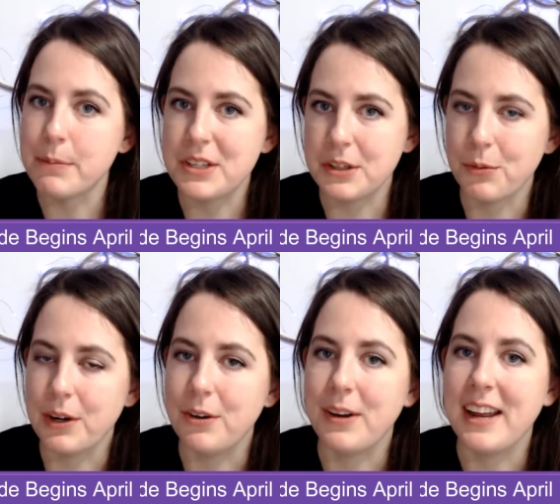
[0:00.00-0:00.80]
in the
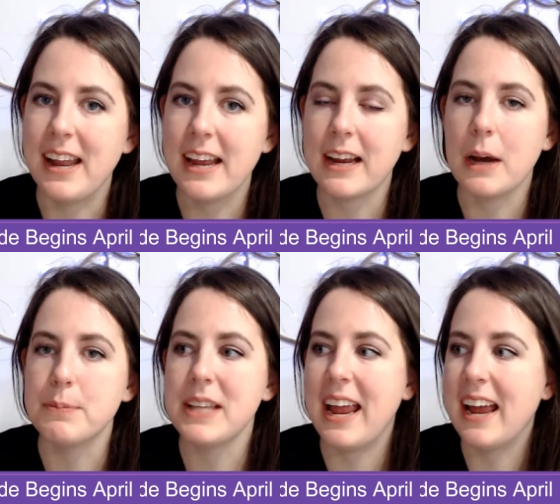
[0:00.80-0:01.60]
road and
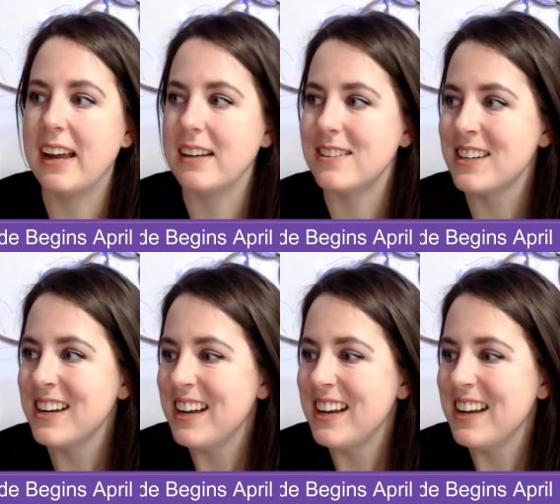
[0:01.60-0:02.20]
hiccups and